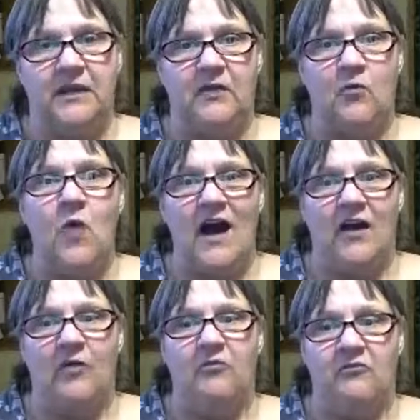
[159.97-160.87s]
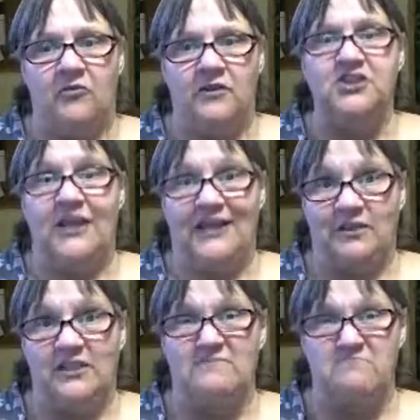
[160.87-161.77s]
a while before the channel
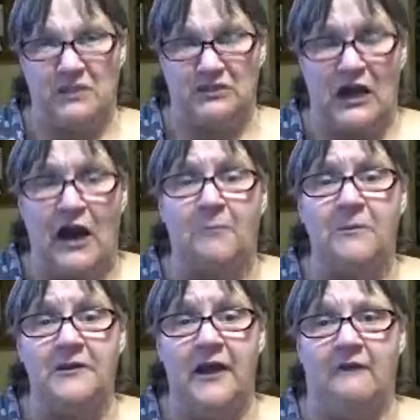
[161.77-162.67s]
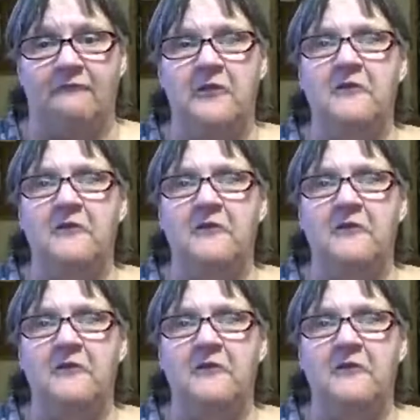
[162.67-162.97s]
is built up enough.